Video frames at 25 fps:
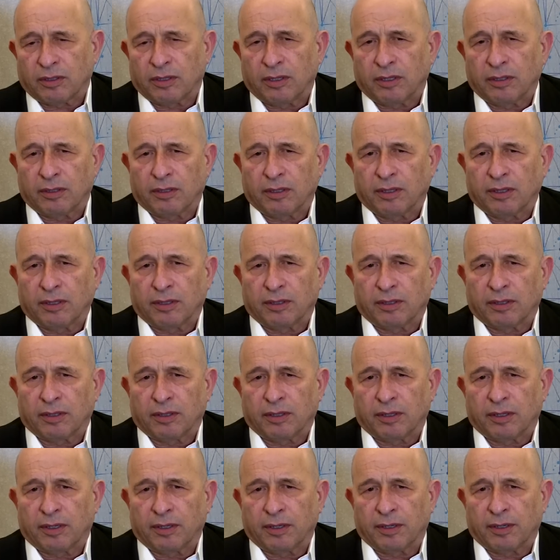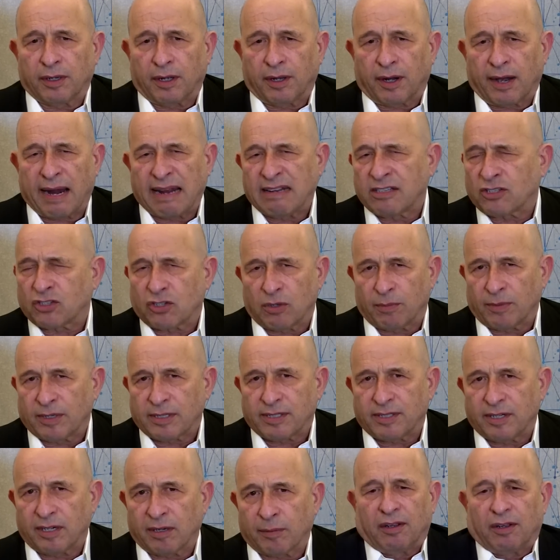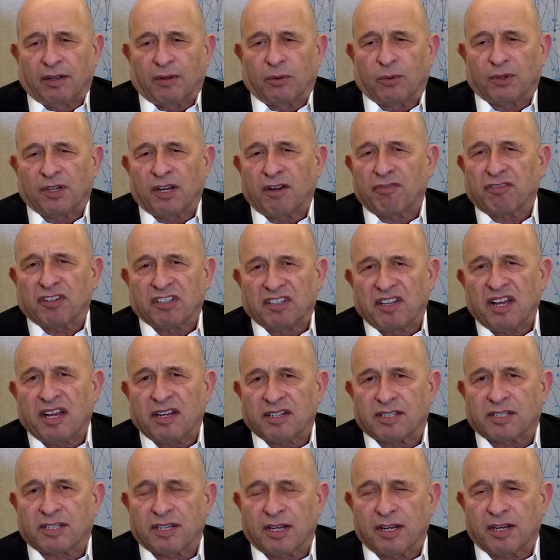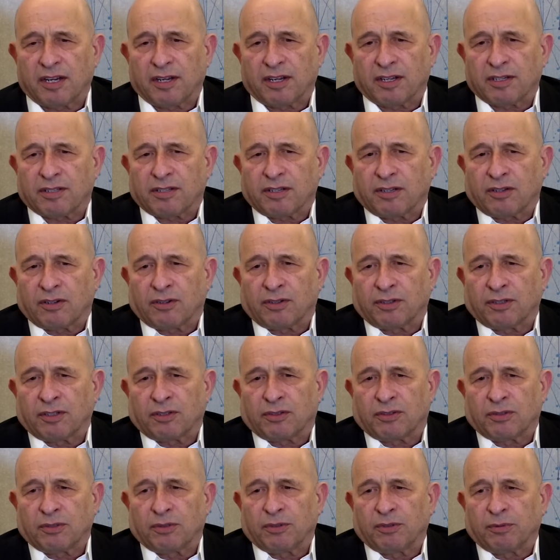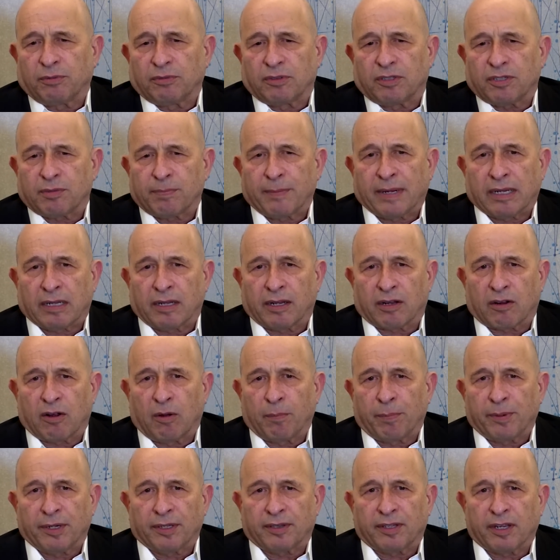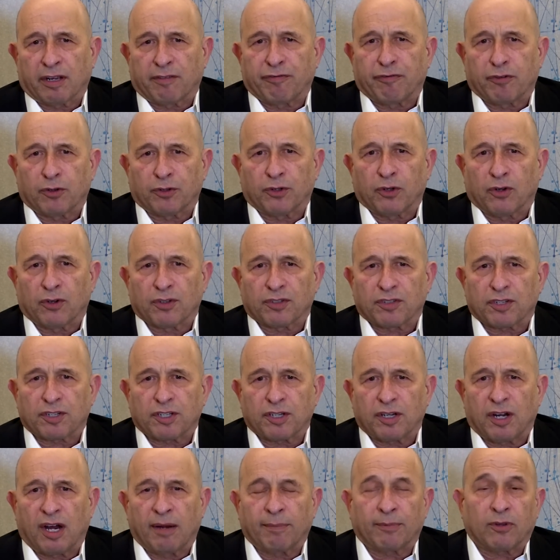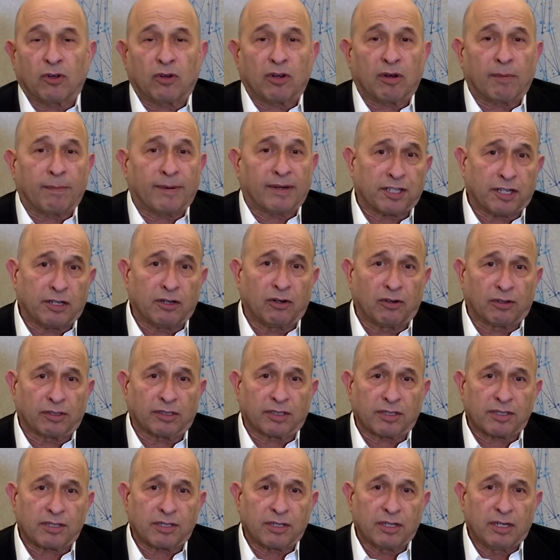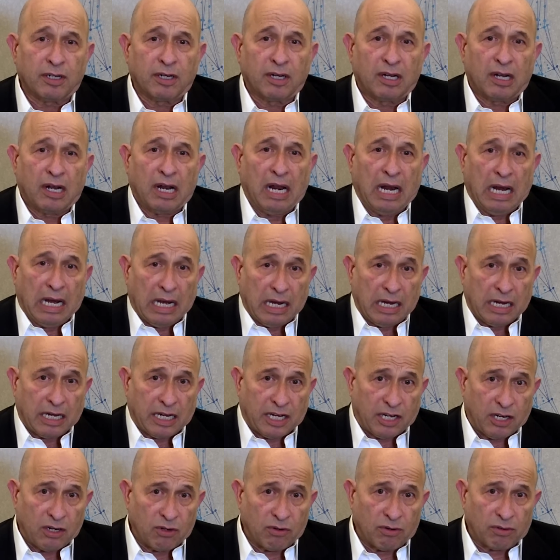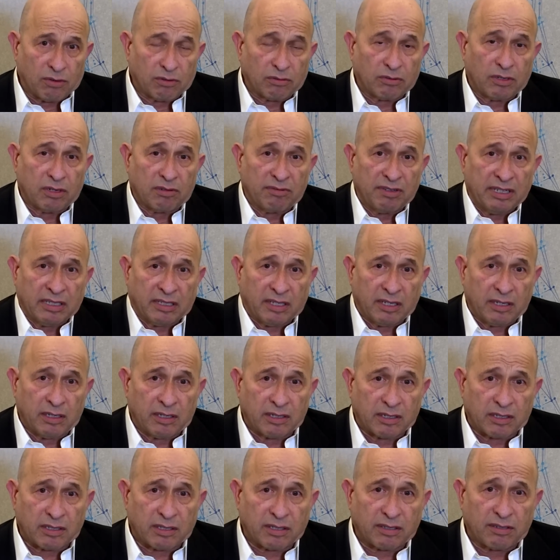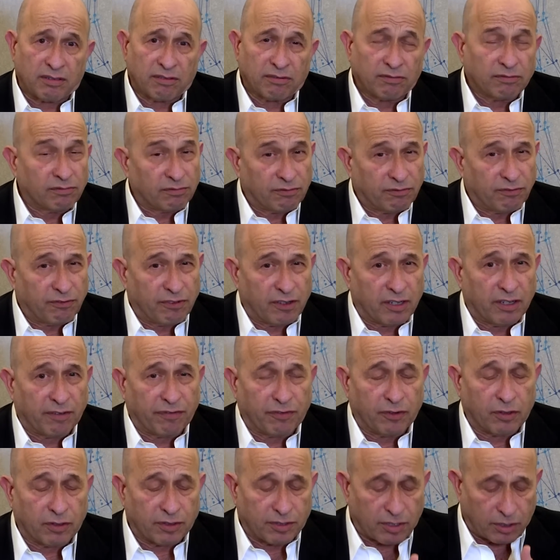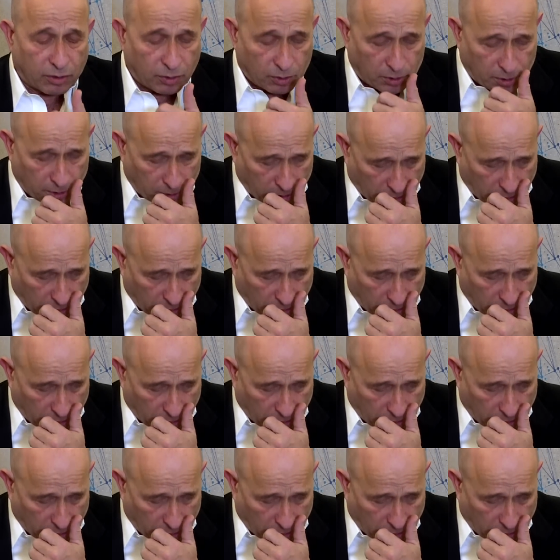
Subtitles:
and Ransom are saying. Whatever they say is in order to dismantle the company, take $4 a share. I'm talking about shareholders like you, the retailers, very few institutions